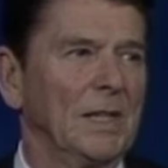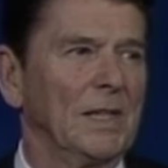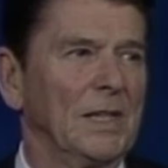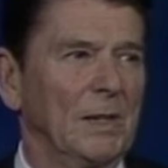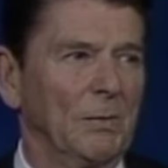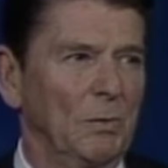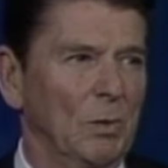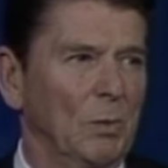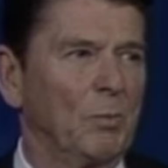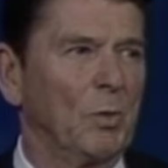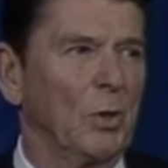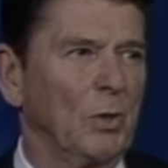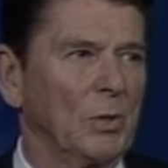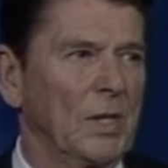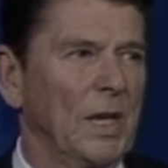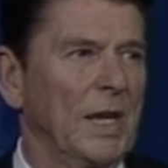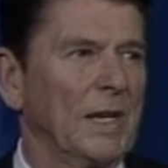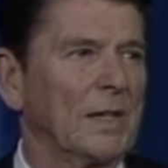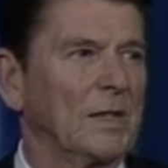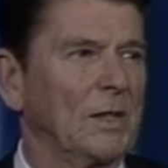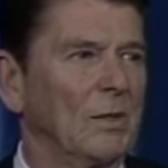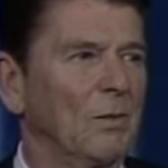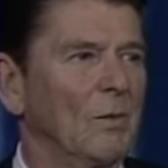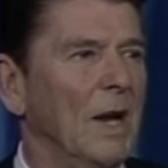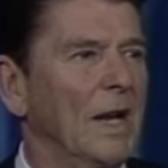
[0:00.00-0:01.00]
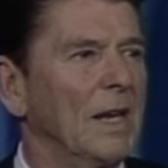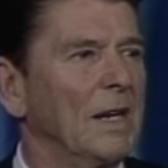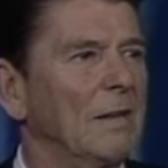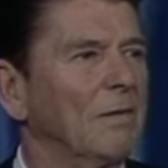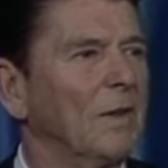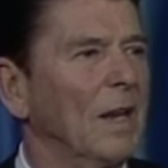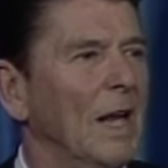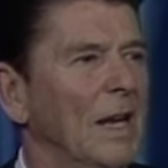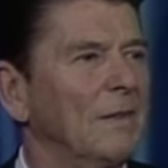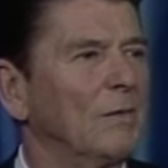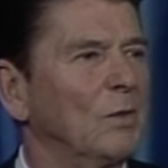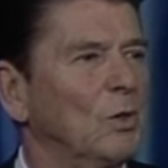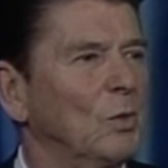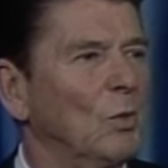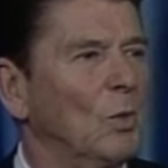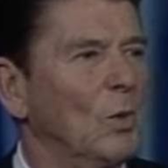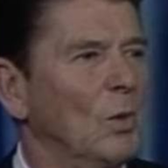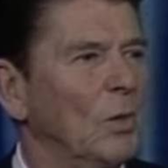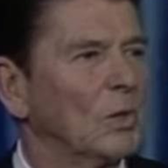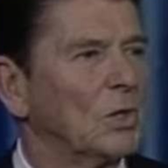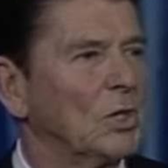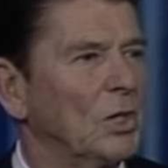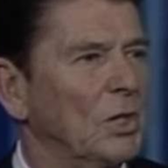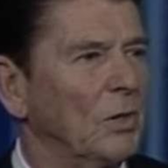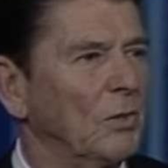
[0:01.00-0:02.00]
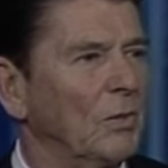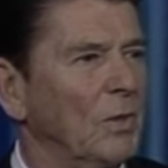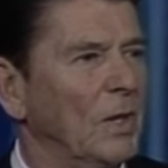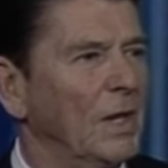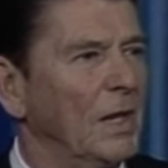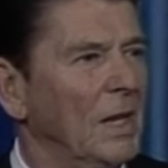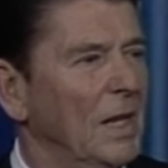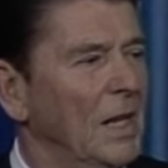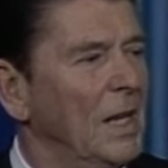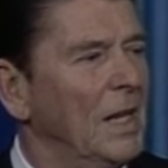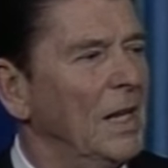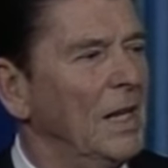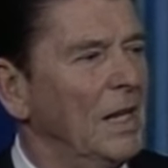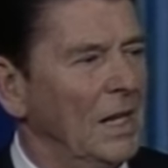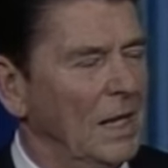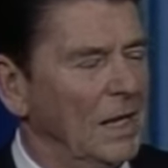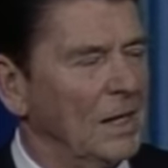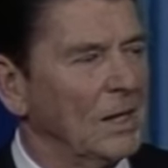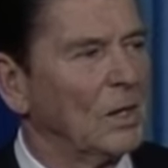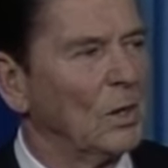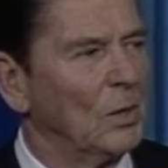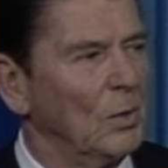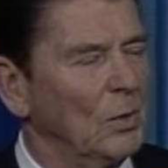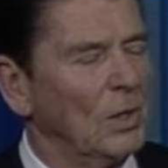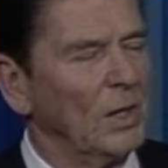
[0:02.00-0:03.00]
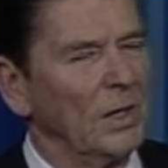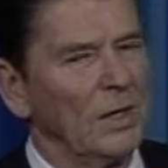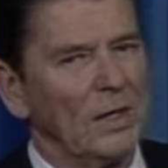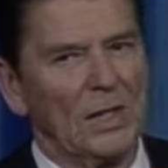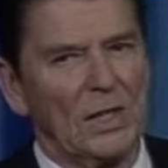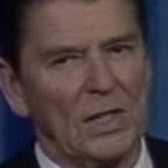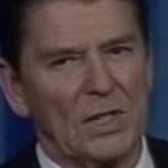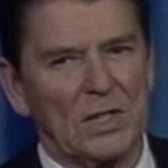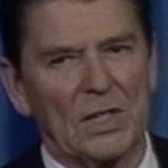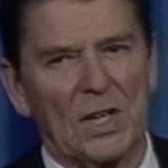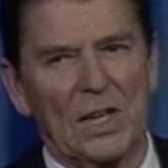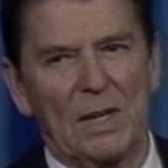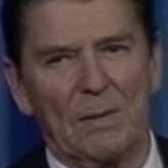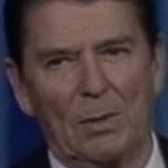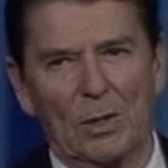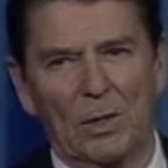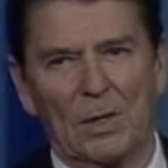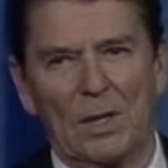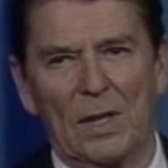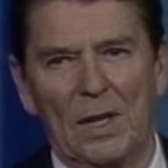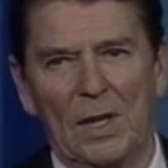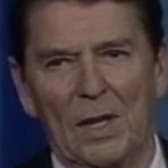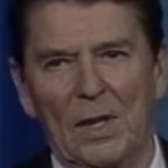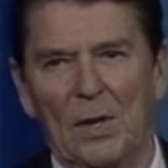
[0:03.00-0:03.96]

that will protect the right of life to all children, including the disabled